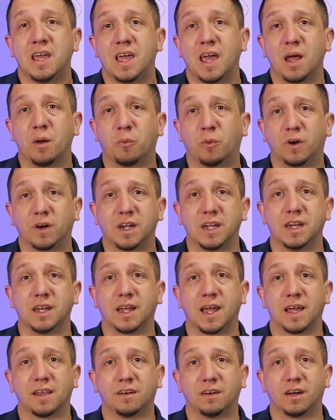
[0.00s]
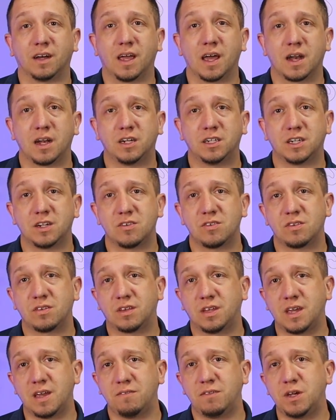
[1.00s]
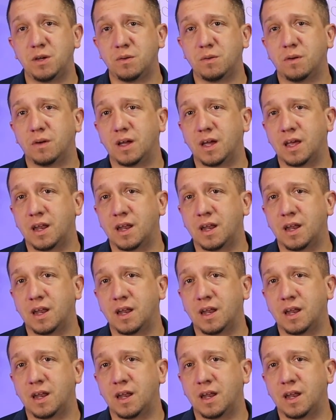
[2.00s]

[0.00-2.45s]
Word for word: and working together and kind of just give you